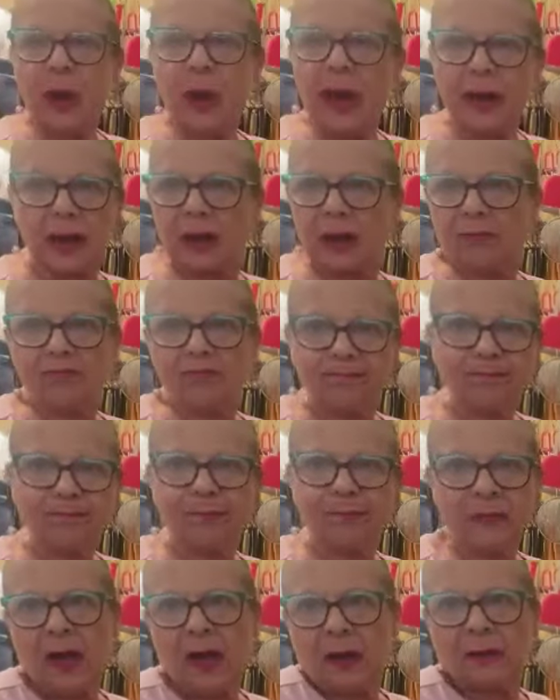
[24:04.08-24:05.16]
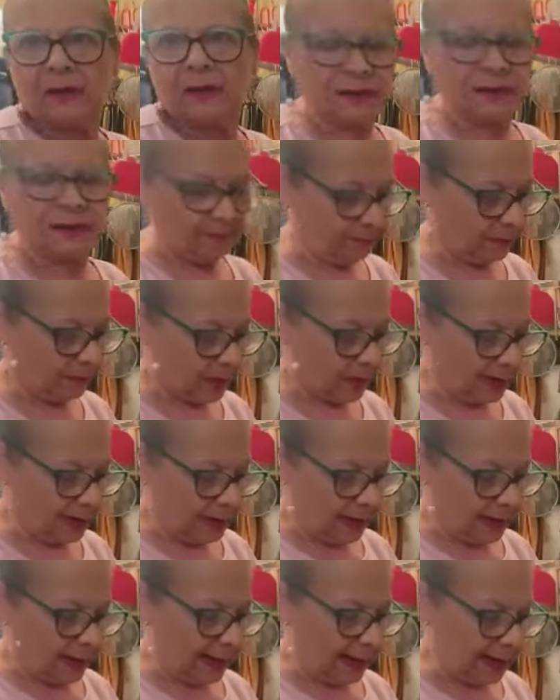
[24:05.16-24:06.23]
dry. Yes,
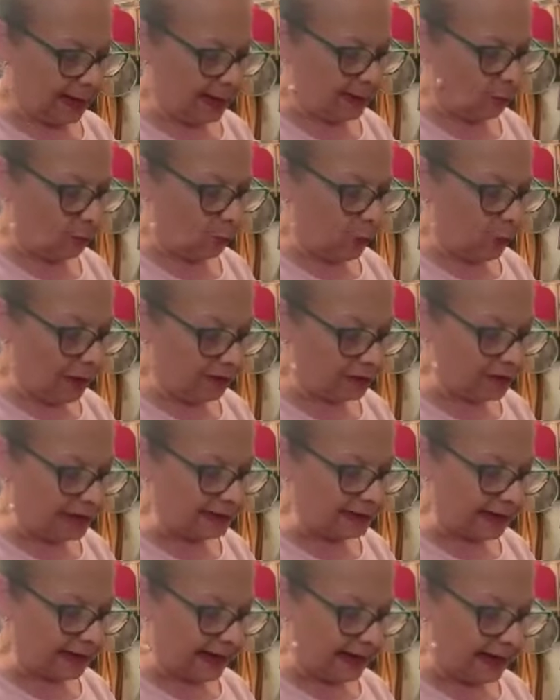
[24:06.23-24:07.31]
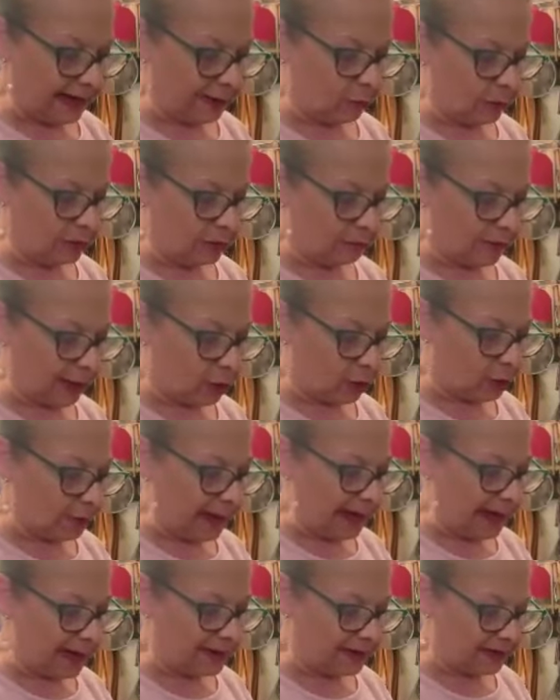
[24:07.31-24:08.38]
And one thing that I will
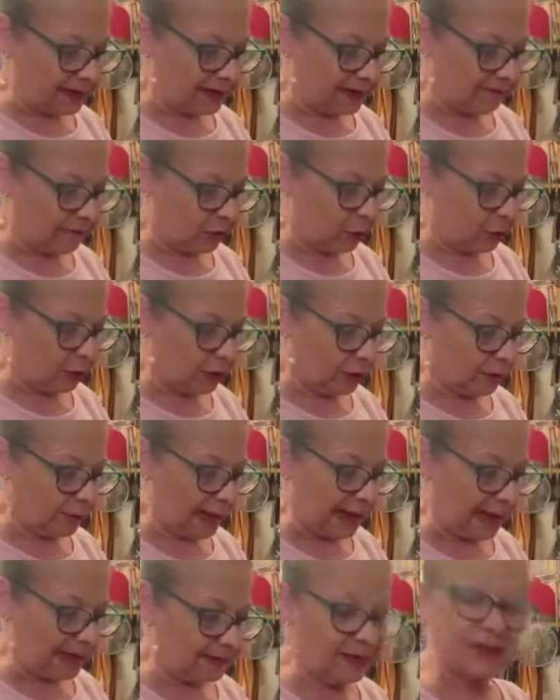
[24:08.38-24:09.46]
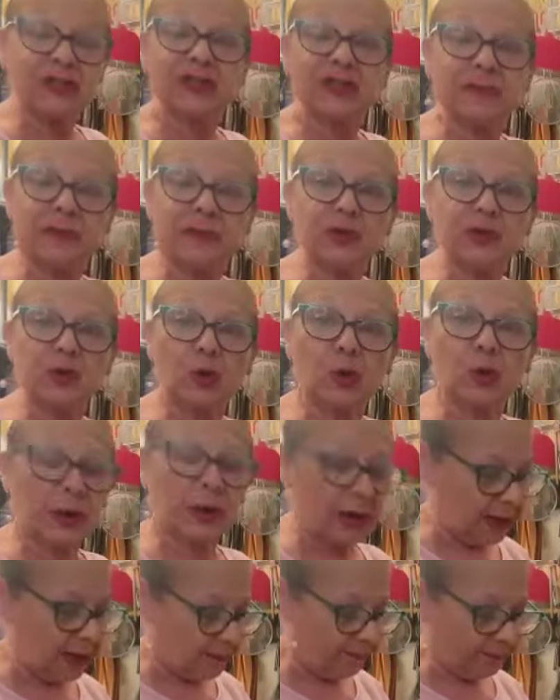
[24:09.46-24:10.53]
recommend if you're going to make the
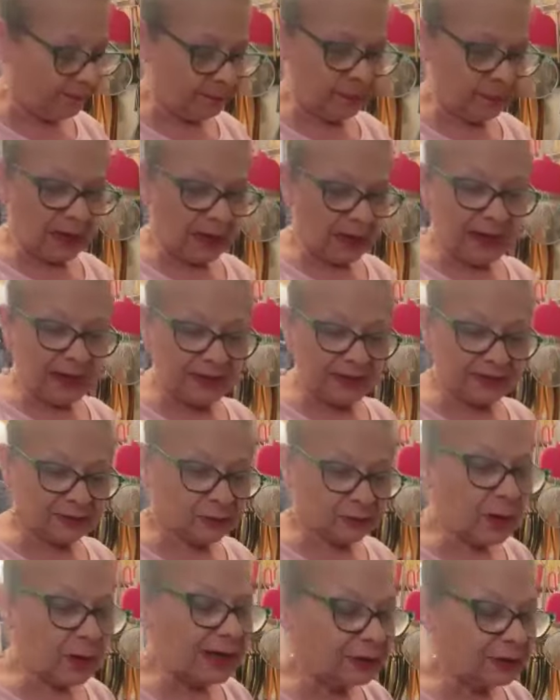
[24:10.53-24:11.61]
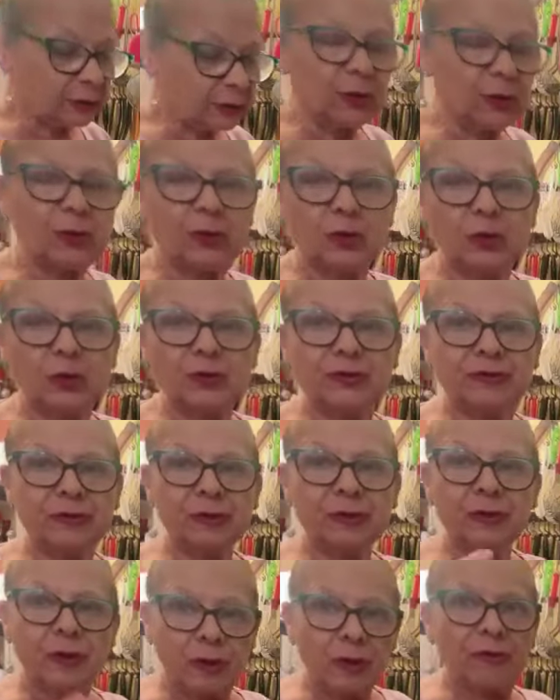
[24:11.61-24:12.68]
chimichurri is try to use
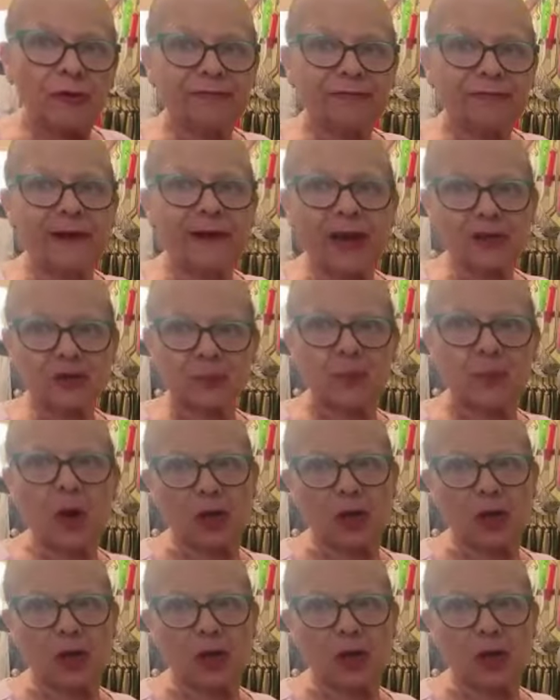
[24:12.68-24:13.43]
fresh